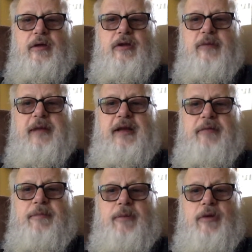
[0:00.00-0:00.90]
No matter
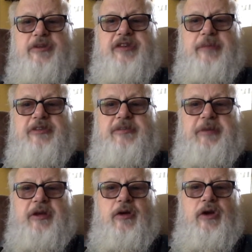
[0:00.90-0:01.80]
what seems to
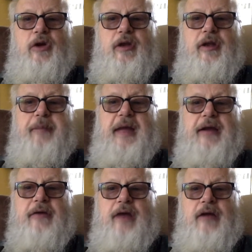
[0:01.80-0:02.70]
be going on in the
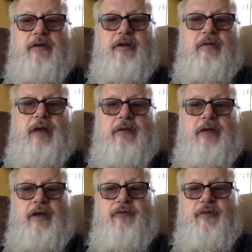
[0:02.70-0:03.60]
background and around
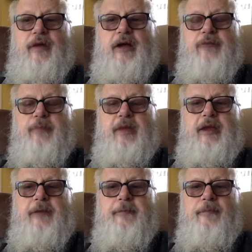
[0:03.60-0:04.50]
life around
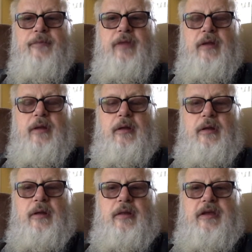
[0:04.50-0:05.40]
me,
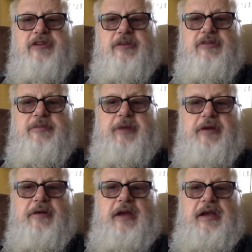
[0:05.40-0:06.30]
there seems to be a
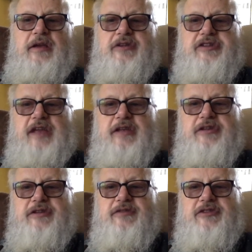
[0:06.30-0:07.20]
great
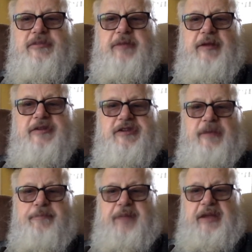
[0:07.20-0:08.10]
sense of stability
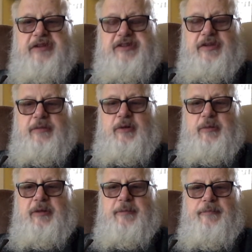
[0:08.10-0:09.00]
and peace at the
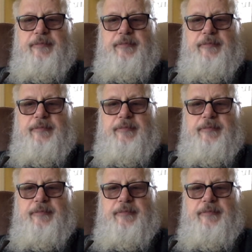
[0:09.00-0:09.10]
moment.